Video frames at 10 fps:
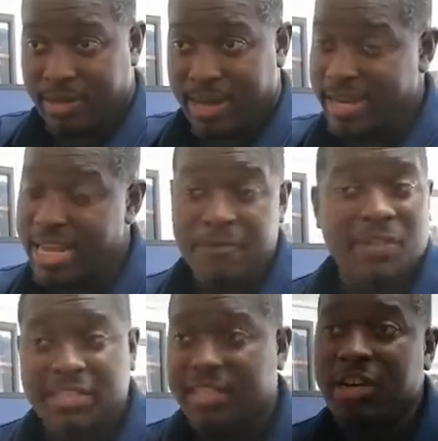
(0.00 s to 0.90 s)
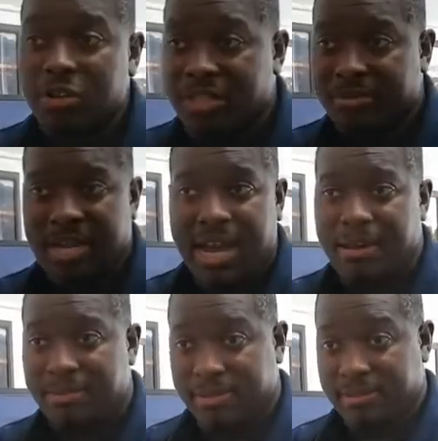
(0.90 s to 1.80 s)
And even still,
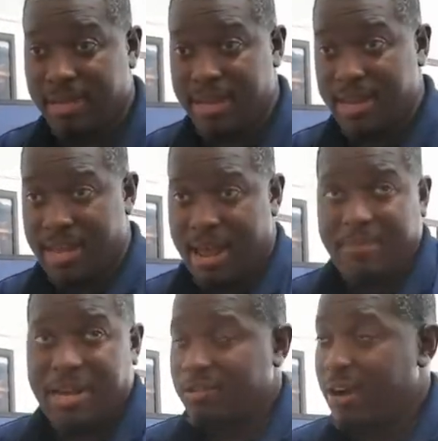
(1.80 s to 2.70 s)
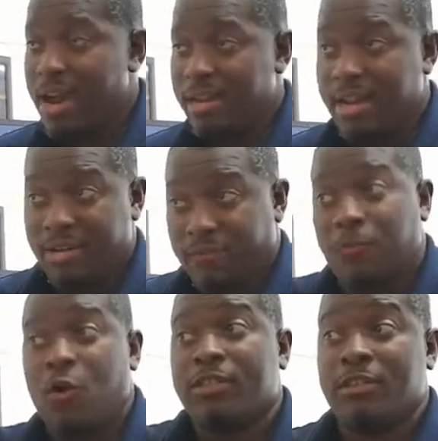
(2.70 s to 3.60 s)
sometimes I'm not crying. I can
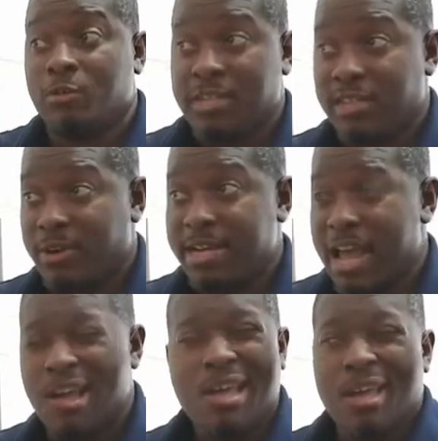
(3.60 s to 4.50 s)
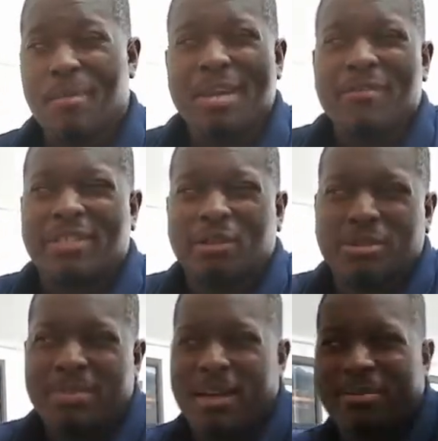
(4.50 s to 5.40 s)
afford those things right now. But even still,
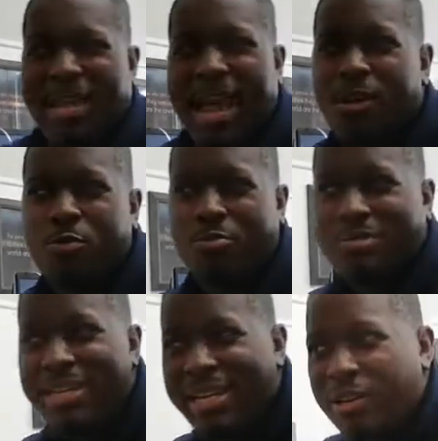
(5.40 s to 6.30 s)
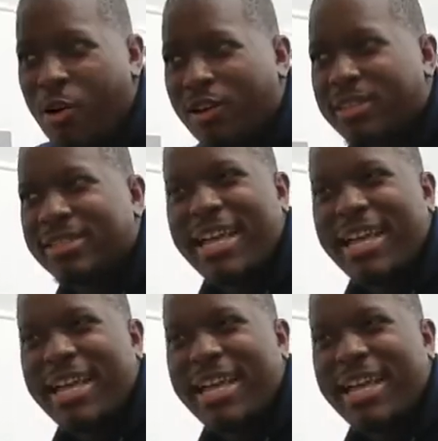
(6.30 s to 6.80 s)
sometimes I'm like, I don't need all of this.